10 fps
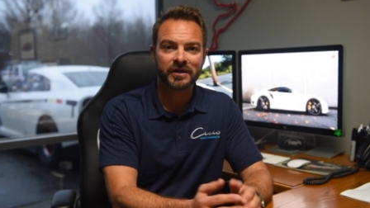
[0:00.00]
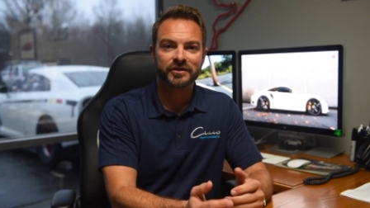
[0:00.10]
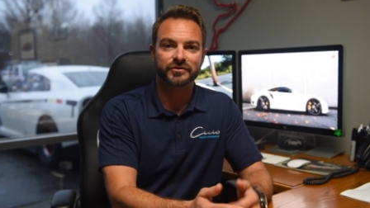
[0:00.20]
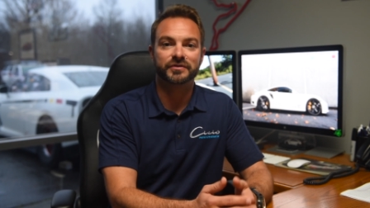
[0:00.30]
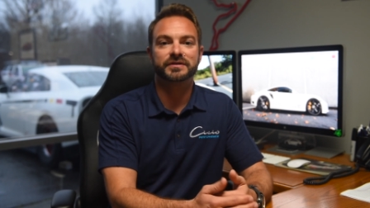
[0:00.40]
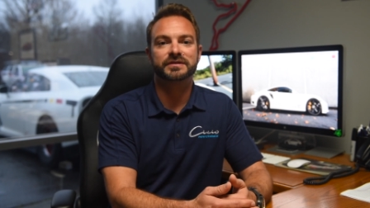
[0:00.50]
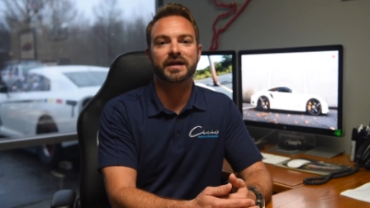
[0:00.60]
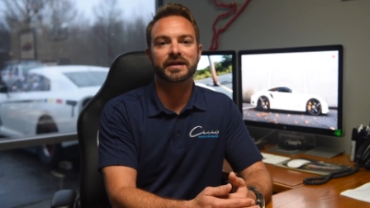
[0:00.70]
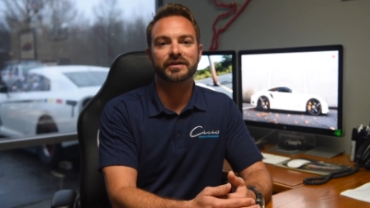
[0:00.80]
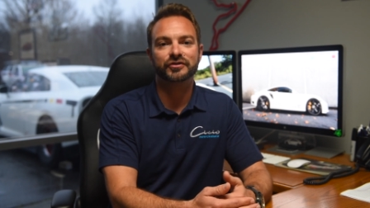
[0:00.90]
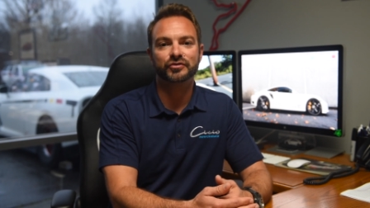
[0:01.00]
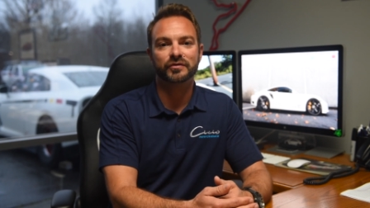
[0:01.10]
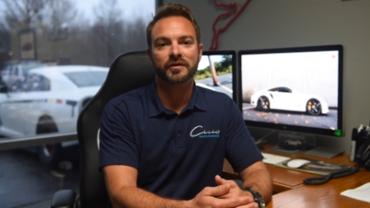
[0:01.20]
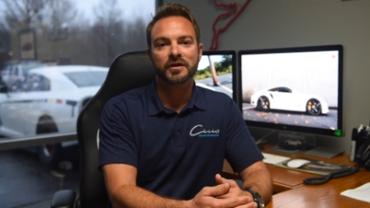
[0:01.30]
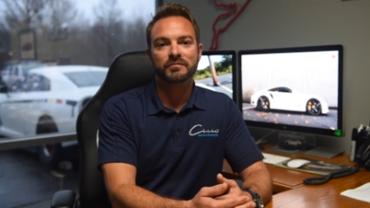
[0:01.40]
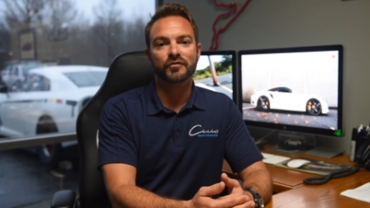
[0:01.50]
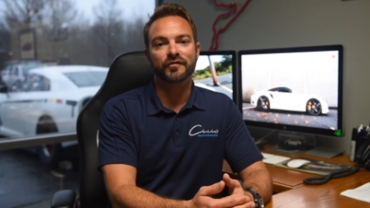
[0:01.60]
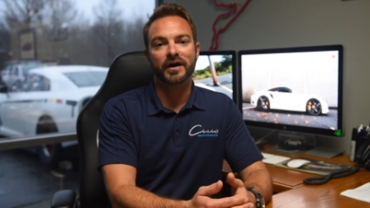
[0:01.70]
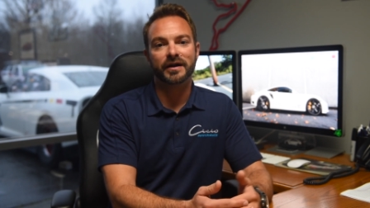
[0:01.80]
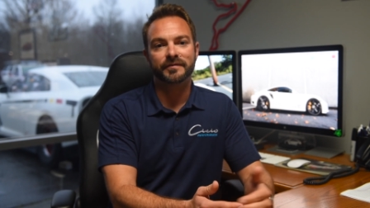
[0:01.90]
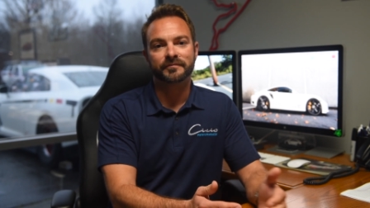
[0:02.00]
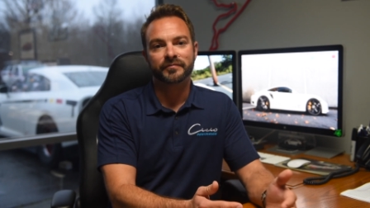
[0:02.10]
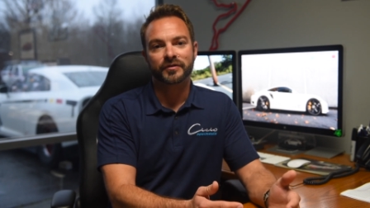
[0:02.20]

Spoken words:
So he's decided to move on